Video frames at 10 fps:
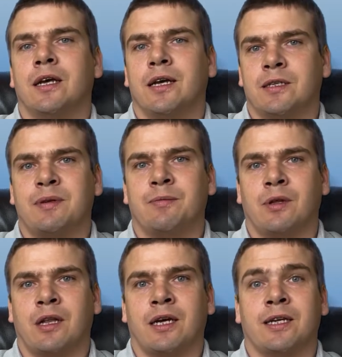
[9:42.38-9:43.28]
As
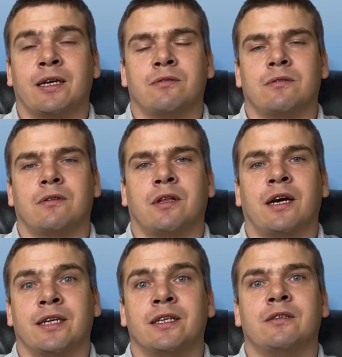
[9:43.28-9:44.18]
people lock down,
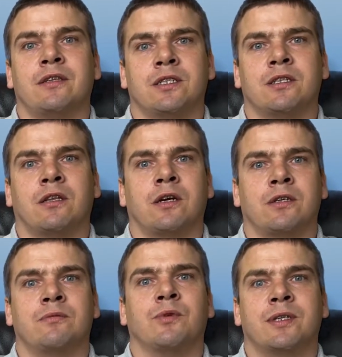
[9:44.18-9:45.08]
lock into these
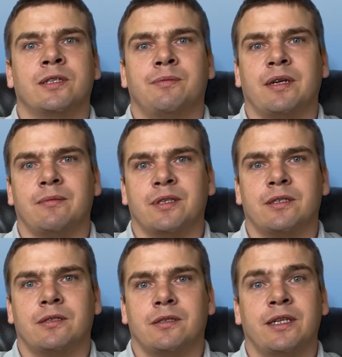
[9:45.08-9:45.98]
large mortgage
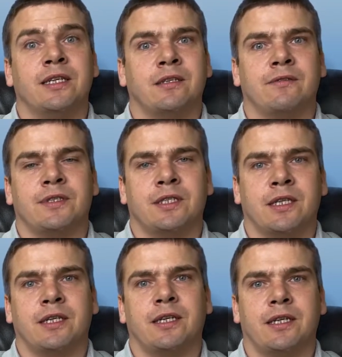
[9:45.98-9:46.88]
payments needed to
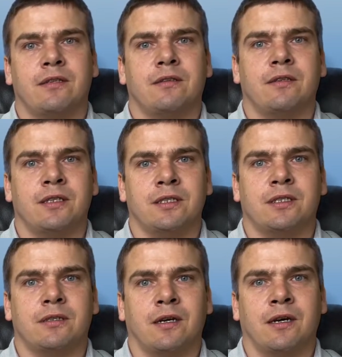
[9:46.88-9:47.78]
facilitate
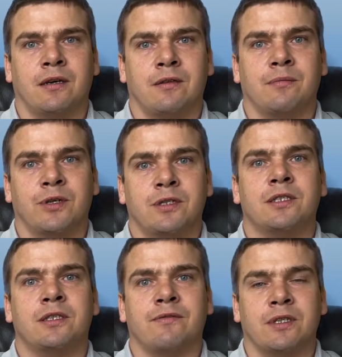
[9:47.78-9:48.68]
these uh, the
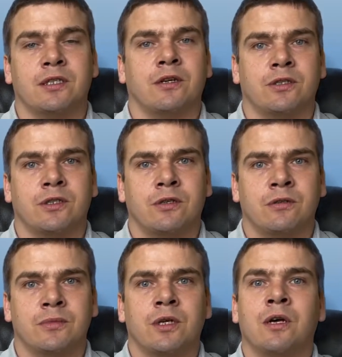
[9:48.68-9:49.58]
purchase of these large
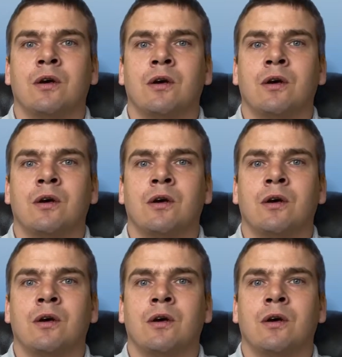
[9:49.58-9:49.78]
homes,